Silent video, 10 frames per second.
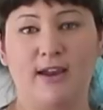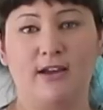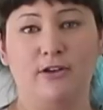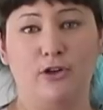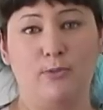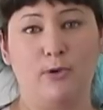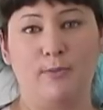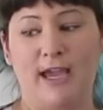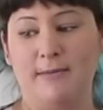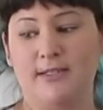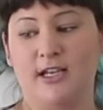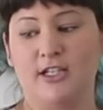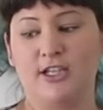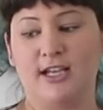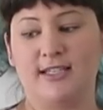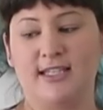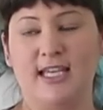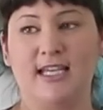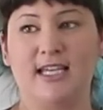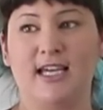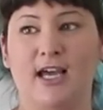around newborn babies. I just think,